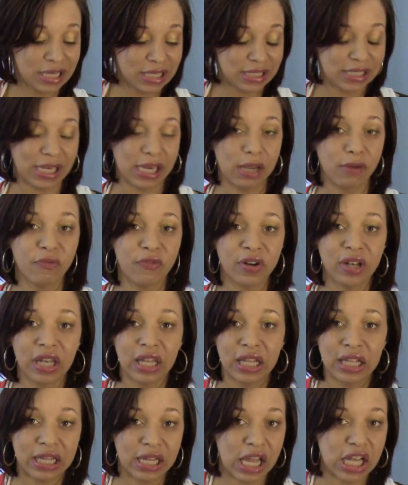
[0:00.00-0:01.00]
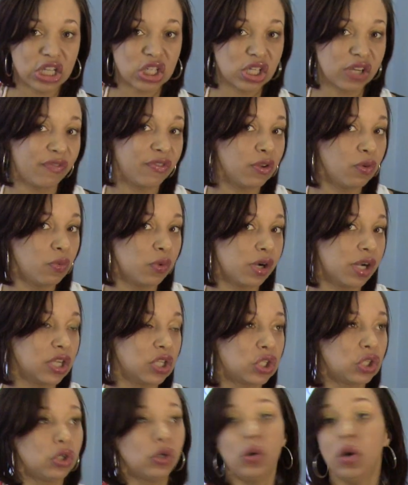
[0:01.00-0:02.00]
Take them for lunch if you want
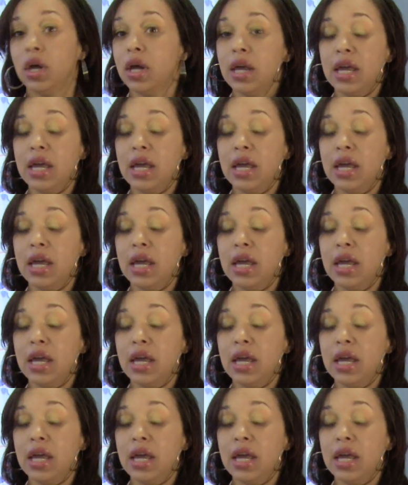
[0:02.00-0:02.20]
to.